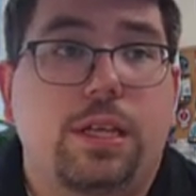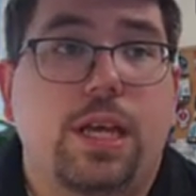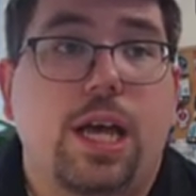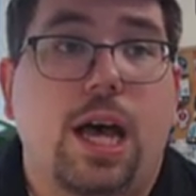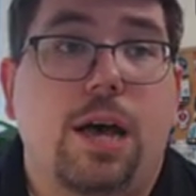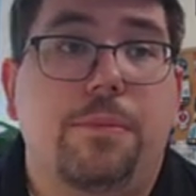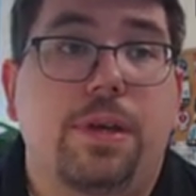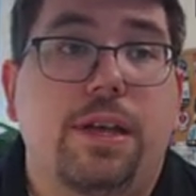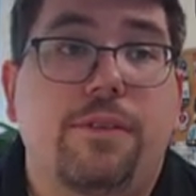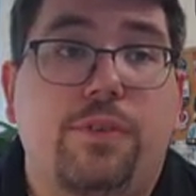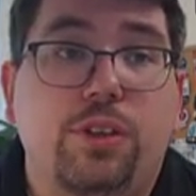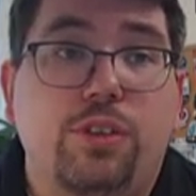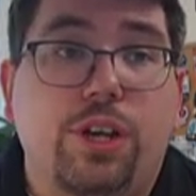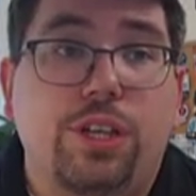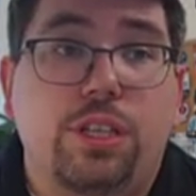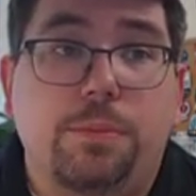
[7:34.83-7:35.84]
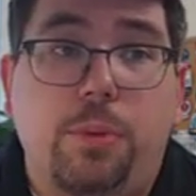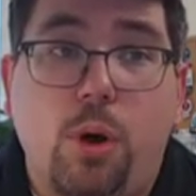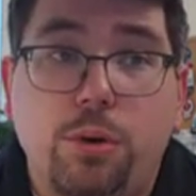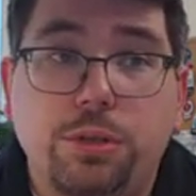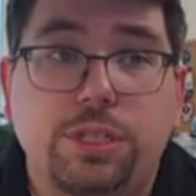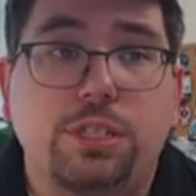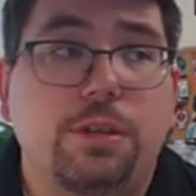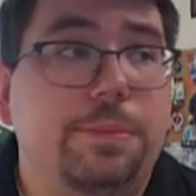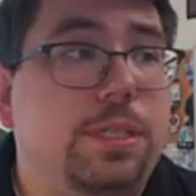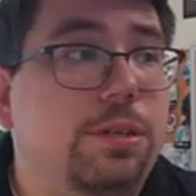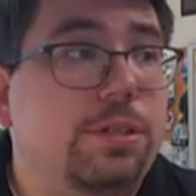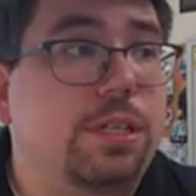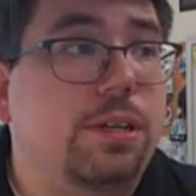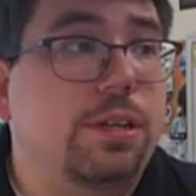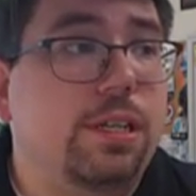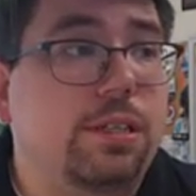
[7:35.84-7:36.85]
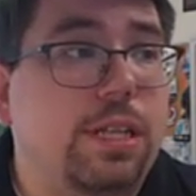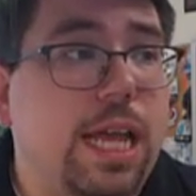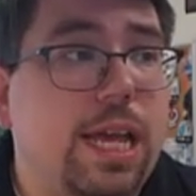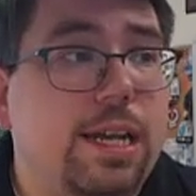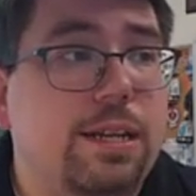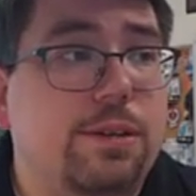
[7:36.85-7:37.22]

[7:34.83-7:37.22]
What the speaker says: If we look at the posterior pituitary gland,